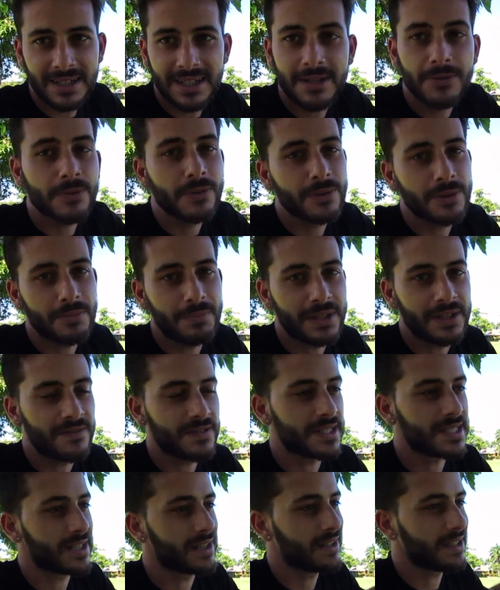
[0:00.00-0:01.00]
near all the big
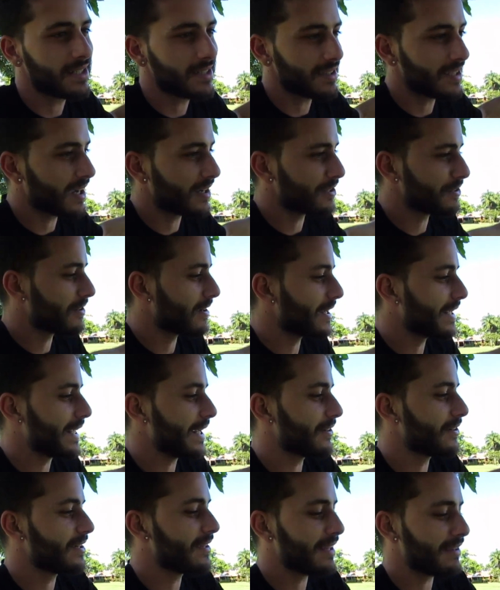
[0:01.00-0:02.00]
facility, the underground
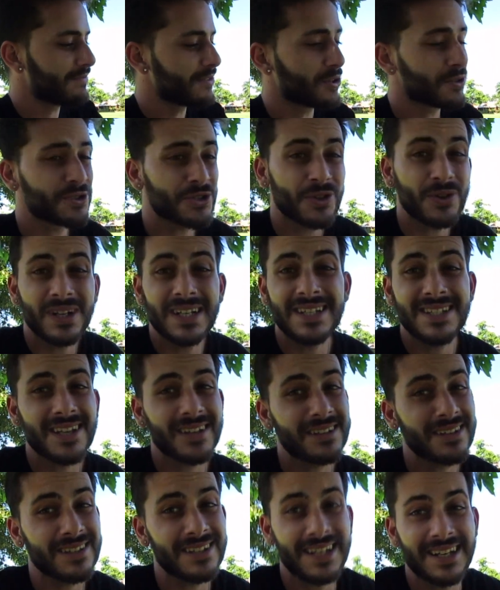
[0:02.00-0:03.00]
area, they've got trees
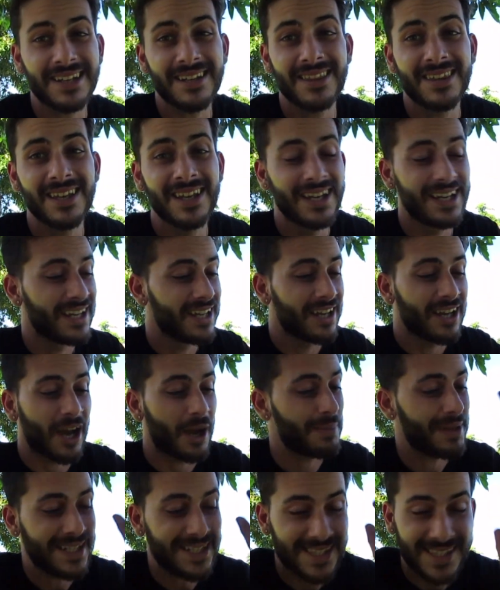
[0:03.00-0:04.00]
underneath.
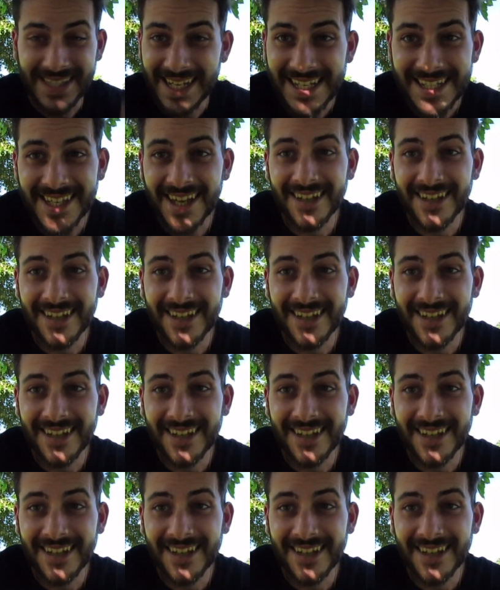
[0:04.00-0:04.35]
I mean, seats